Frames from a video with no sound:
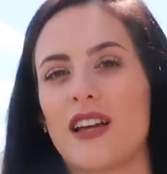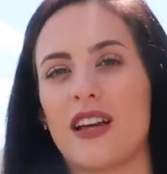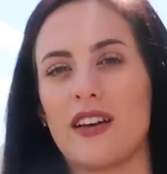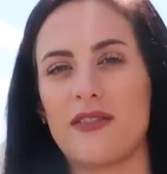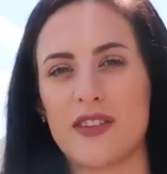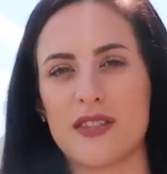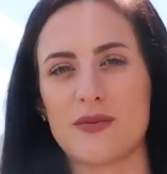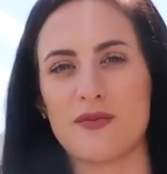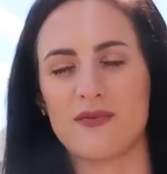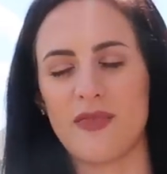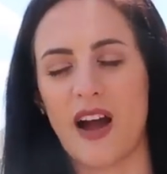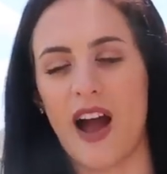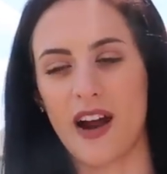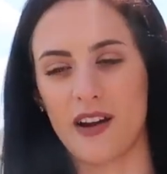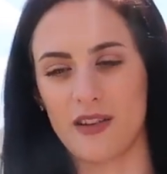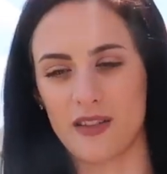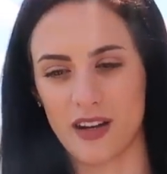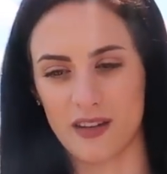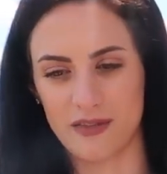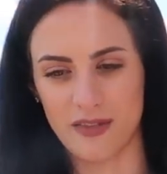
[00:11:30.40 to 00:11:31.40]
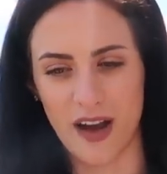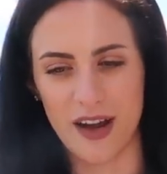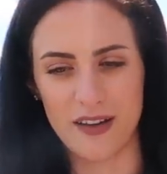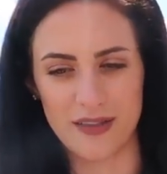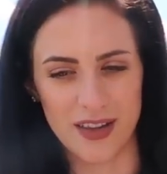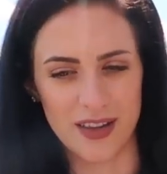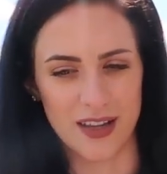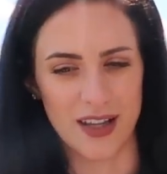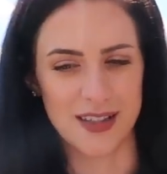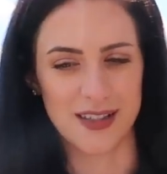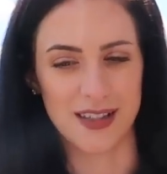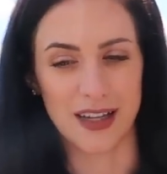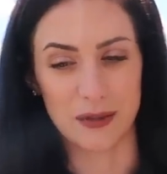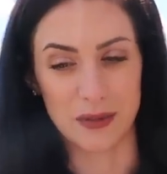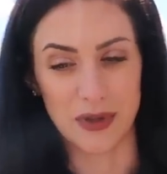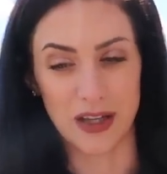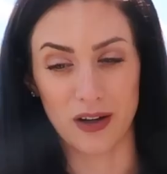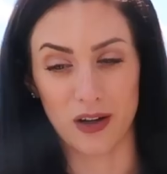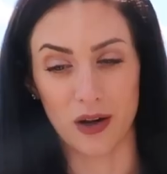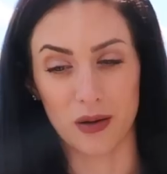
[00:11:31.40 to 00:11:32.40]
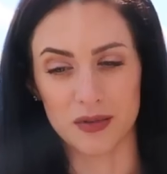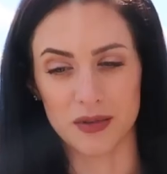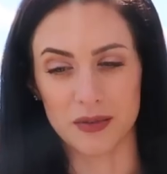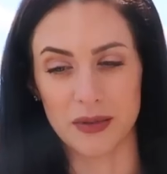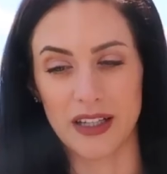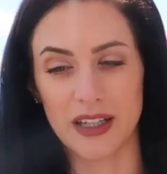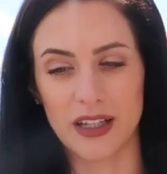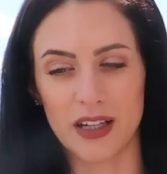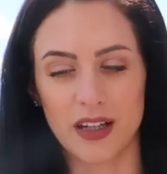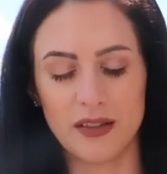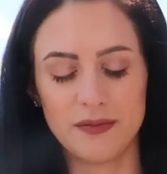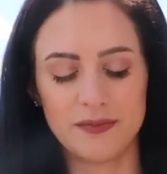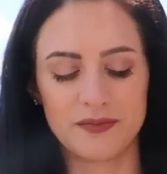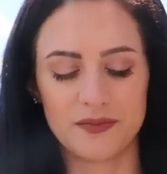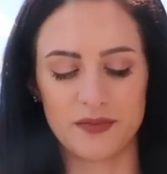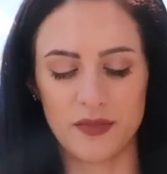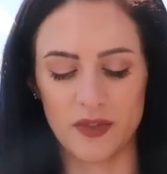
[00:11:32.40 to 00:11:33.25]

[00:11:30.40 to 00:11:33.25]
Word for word: if it's higher than a five, then that's like a big compliment, you know?